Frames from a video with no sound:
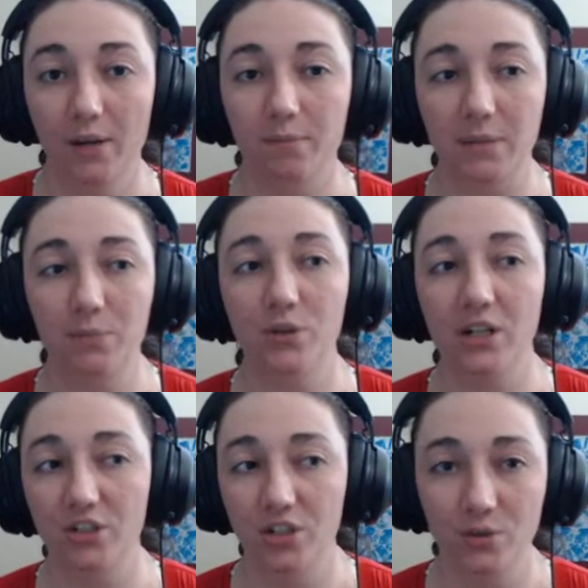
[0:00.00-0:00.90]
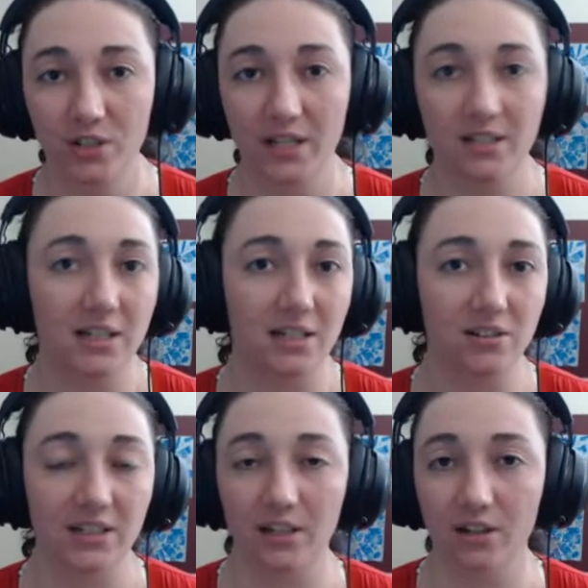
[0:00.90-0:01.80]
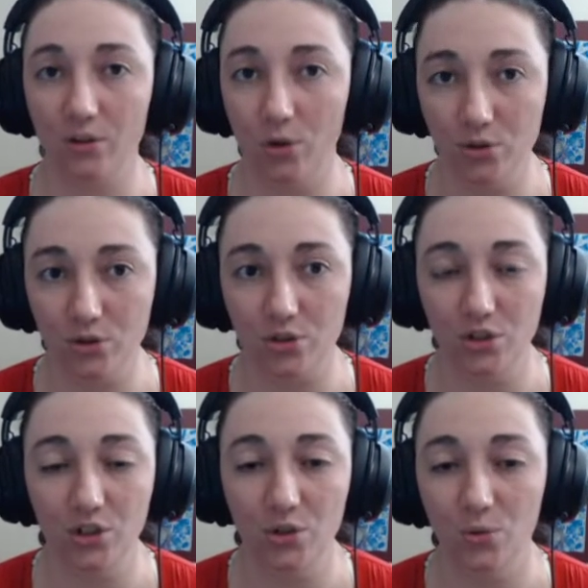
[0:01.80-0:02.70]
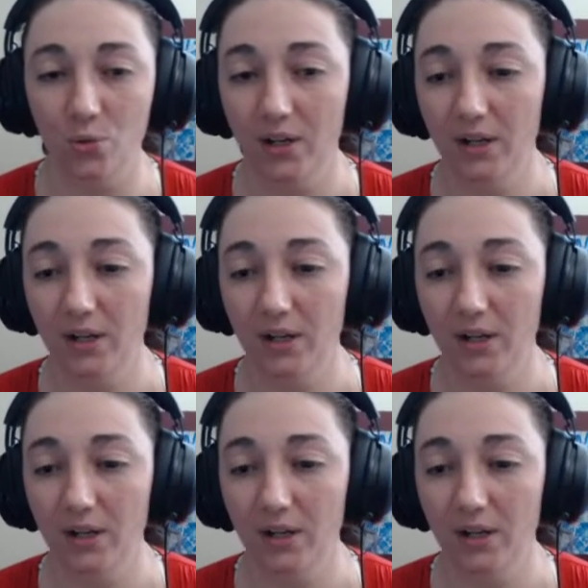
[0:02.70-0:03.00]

People can use that to easily get closer to you.